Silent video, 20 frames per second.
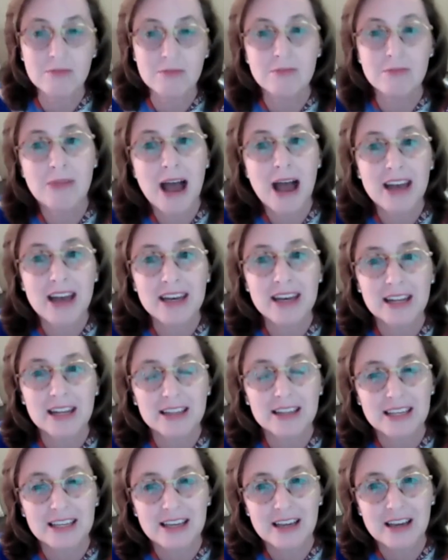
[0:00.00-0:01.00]

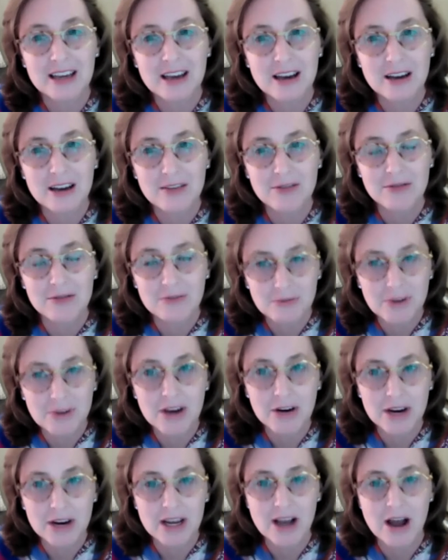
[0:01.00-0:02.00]
maddeningly
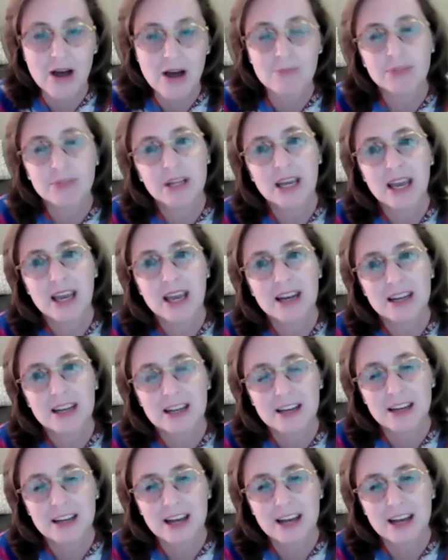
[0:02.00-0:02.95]
very complicated.